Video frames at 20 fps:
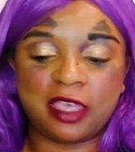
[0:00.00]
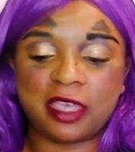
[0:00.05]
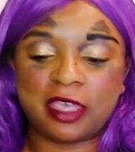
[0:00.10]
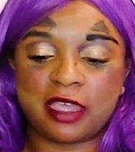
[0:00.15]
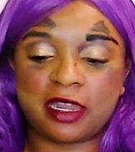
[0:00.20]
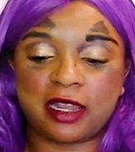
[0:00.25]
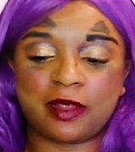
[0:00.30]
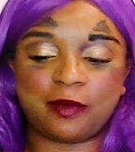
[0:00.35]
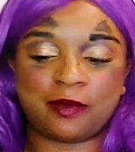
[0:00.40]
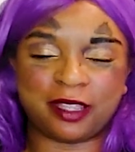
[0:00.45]

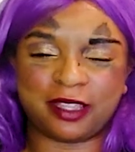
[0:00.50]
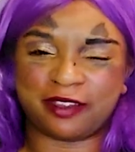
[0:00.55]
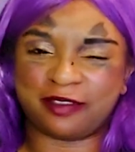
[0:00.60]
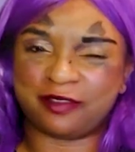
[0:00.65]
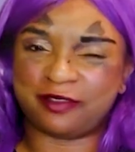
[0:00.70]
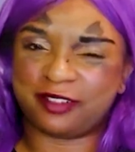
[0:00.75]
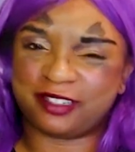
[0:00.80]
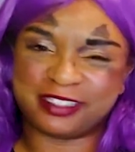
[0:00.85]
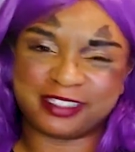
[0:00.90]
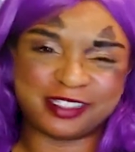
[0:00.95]
And I'm like,
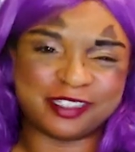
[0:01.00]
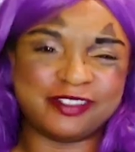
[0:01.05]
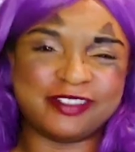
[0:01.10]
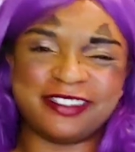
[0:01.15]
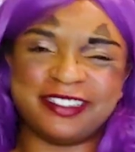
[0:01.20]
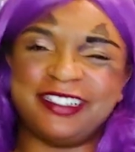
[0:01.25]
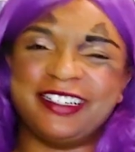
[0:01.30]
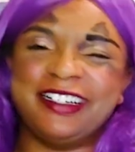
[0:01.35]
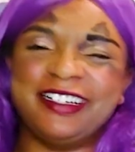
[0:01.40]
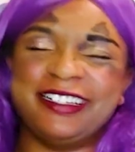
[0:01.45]
what's
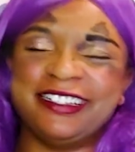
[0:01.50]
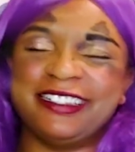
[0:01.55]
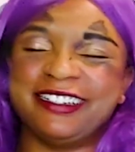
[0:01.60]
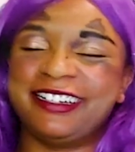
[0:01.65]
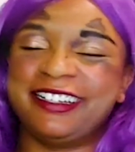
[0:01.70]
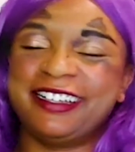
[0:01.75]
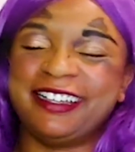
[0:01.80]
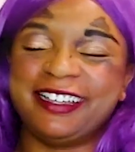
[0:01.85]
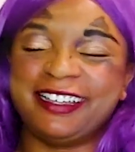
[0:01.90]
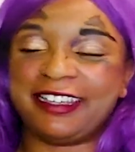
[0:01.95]
going on?
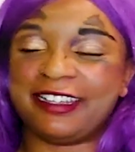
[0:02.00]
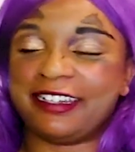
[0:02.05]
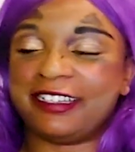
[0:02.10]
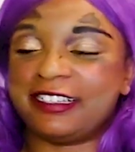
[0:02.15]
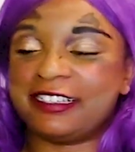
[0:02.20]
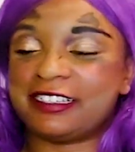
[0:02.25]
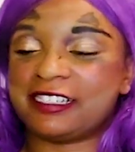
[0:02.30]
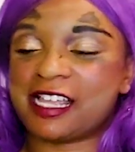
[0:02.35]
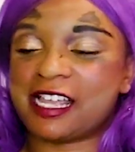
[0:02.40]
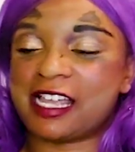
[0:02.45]
And he
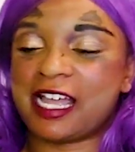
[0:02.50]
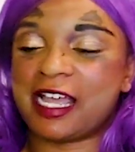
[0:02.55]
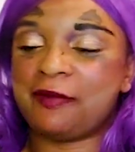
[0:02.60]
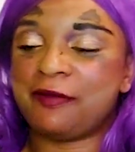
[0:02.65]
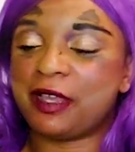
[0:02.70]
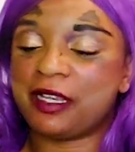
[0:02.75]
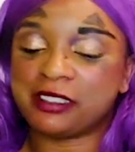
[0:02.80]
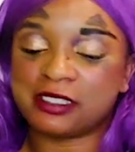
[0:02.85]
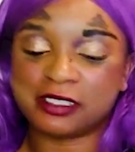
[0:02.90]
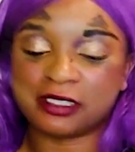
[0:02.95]
was like, I
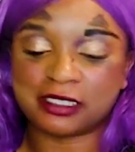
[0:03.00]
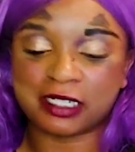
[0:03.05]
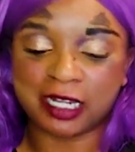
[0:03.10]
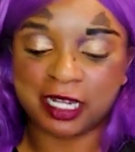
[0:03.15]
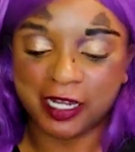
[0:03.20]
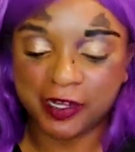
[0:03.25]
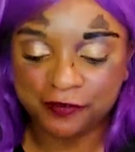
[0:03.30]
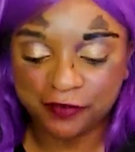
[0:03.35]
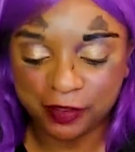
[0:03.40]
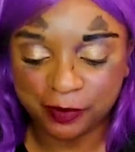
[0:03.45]
messaged
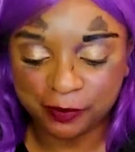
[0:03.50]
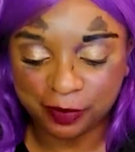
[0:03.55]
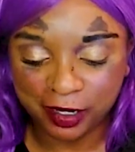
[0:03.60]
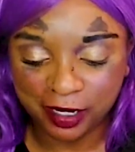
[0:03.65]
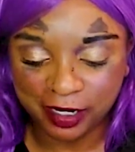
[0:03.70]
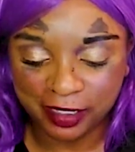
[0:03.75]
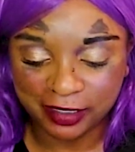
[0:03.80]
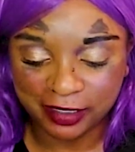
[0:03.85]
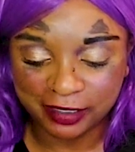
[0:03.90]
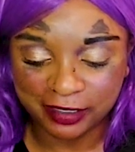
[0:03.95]

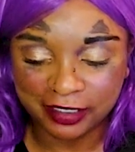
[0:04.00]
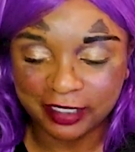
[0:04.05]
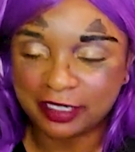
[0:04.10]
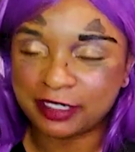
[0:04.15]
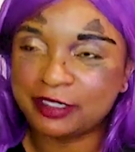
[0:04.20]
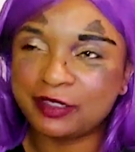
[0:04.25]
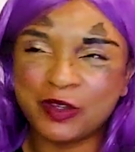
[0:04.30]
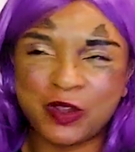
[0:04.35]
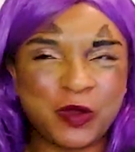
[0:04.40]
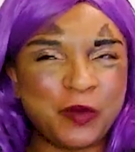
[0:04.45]
everybody and
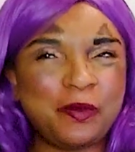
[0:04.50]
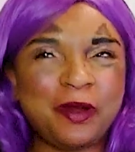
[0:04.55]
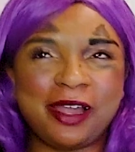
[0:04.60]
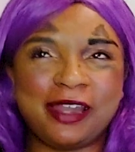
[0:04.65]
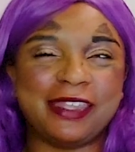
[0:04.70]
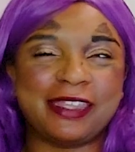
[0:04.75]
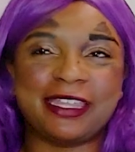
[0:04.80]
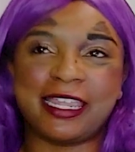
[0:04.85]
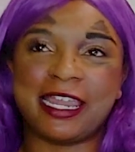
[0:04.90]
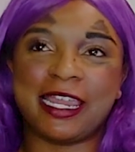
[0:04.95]

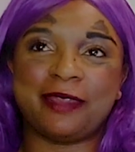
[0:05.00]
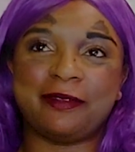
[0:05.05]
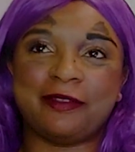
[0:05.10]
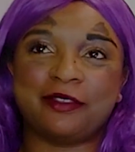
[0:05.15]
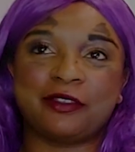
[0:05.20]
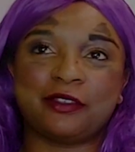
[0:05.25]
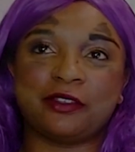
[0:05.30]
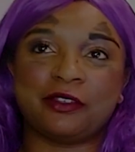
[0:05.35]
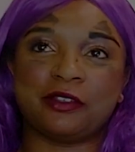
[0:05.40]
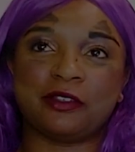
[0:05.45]
nobody came
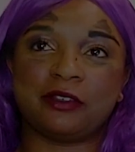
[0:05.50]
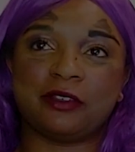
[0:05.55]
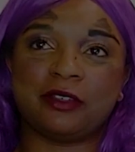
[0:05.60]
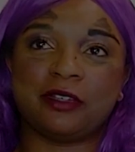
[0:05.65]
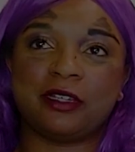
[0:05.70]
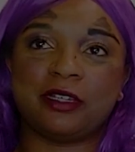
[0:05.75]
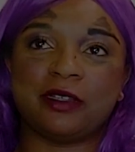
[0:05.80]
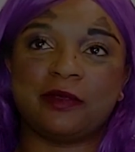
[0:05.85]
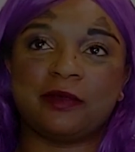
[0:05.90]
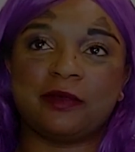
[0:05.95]
through. And
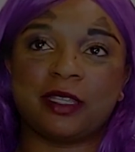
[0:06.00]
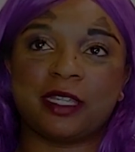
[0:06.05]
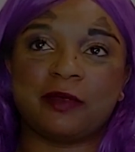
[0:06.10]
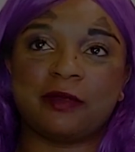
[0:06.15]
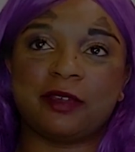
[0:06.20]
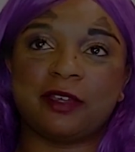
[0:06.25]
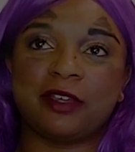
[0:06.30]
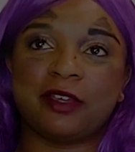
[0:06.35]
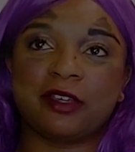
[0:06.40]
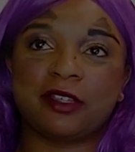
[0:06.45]
I'm like,
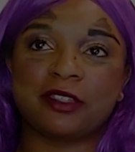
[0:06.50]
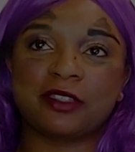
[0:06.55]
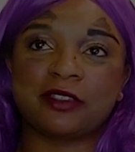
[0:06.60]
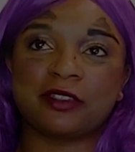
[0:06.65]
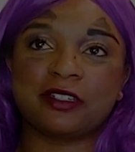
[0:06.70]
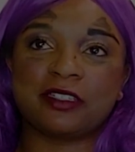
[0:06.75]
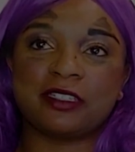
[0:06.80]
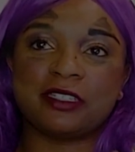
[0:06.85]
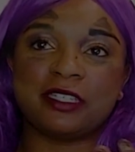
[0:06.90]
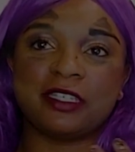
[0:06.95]
my heart
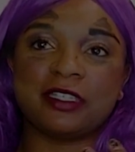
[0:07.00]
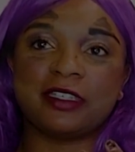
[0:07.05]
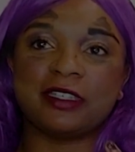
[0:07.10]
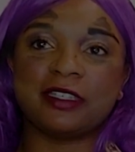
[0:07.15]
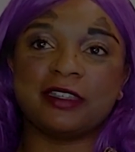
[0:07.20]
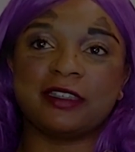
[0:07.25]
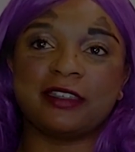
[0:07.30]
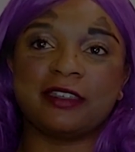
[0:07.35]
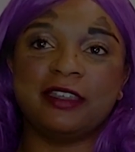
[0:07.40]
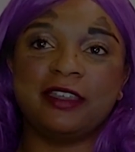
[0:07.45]
starts sinking.